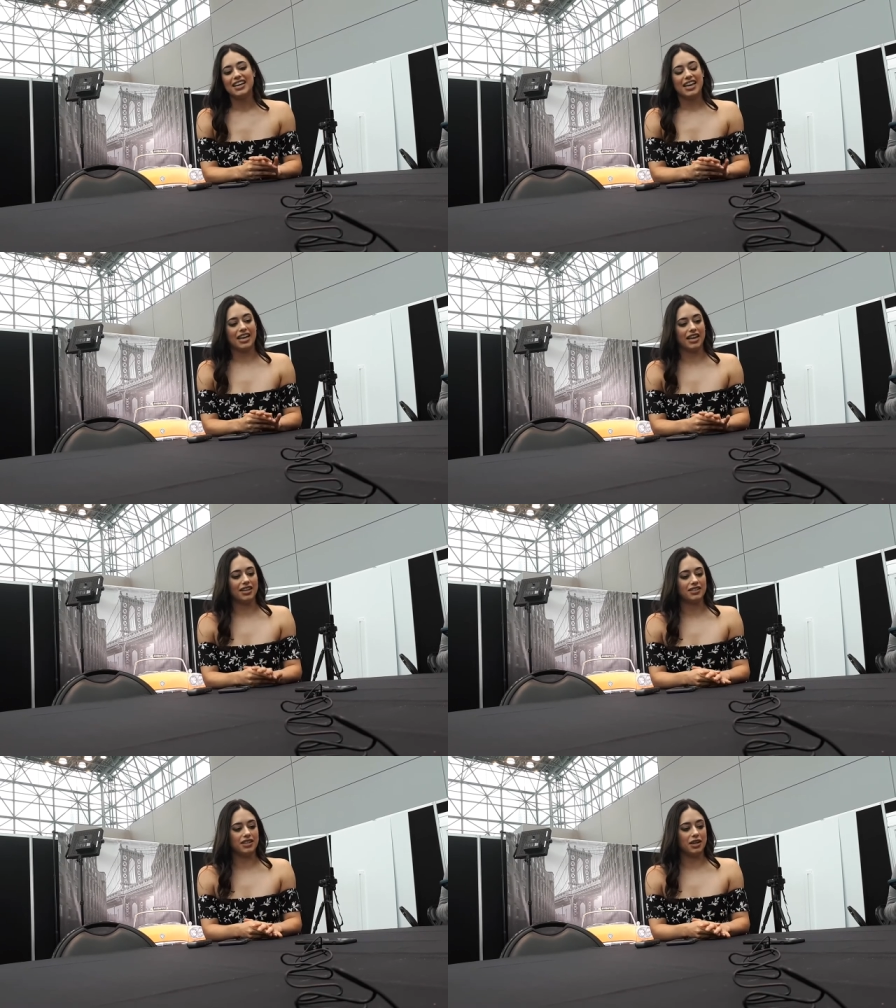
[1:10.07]

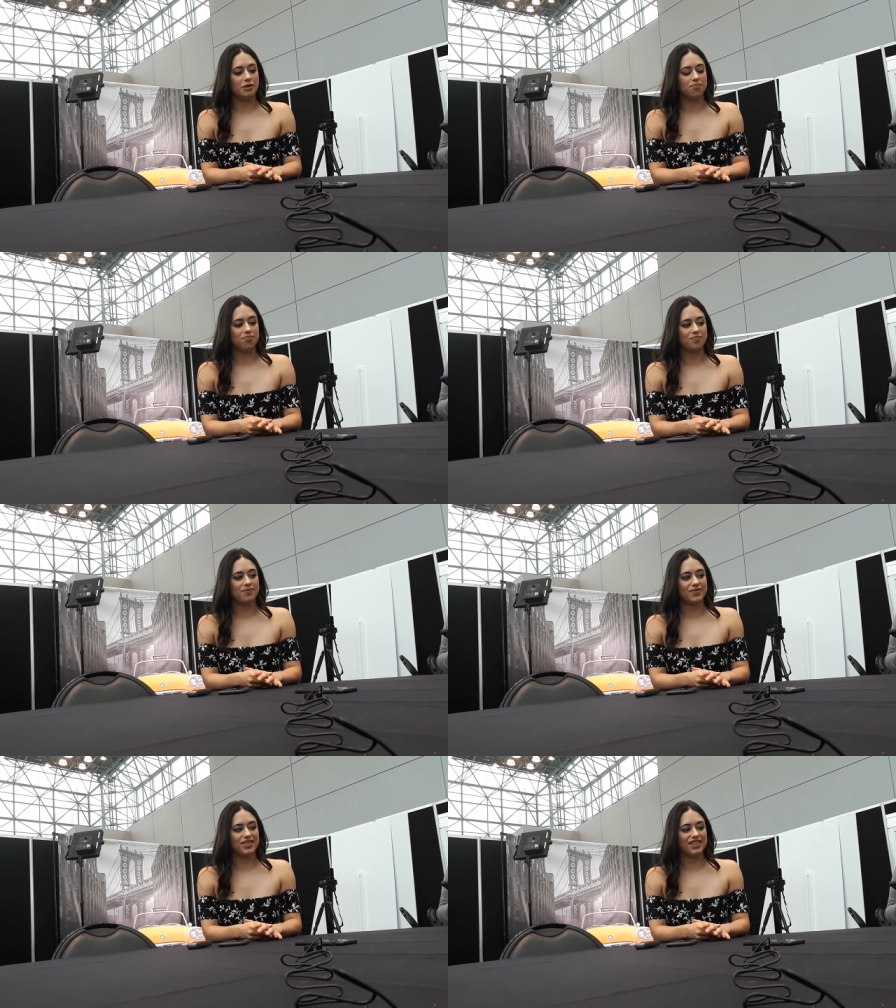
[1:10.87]
and
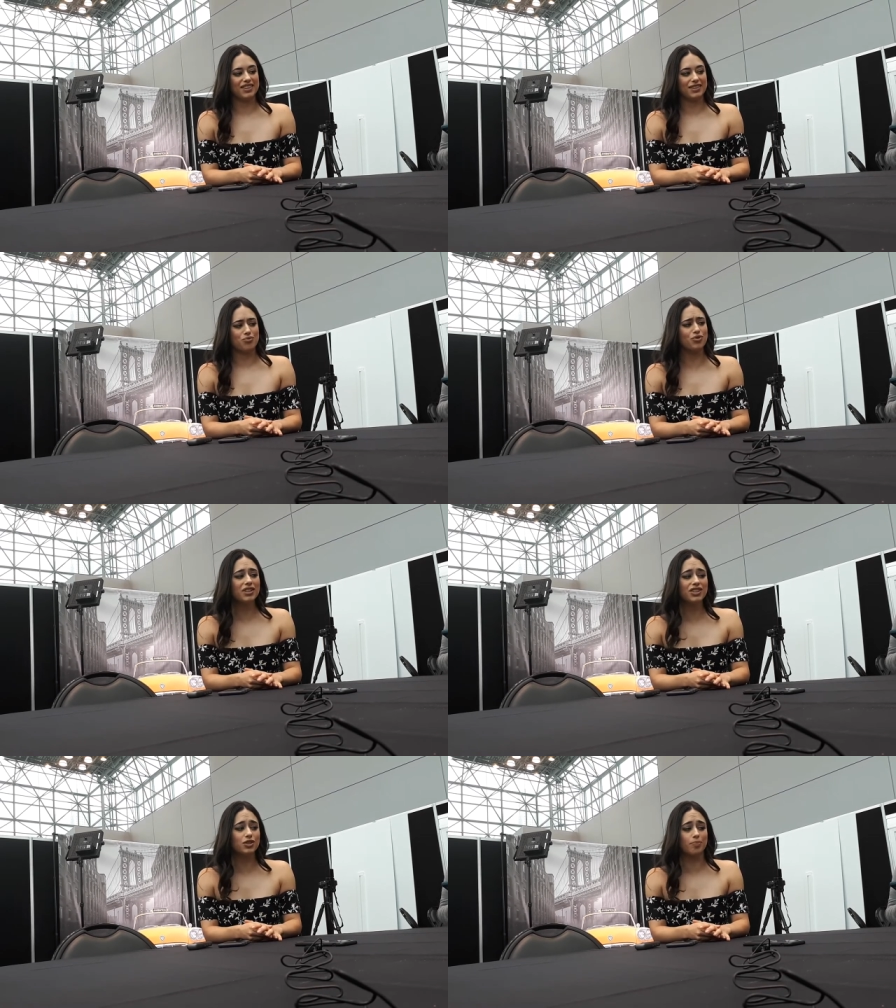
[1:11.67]

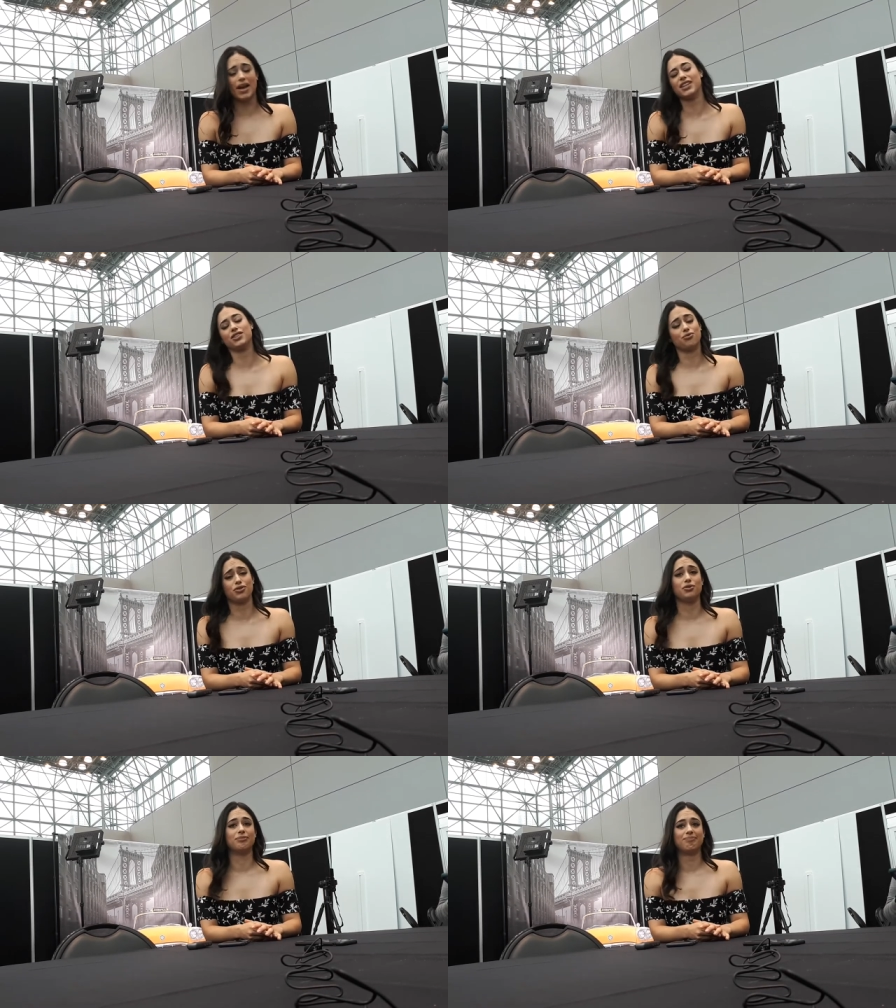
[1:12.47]
really just passed through.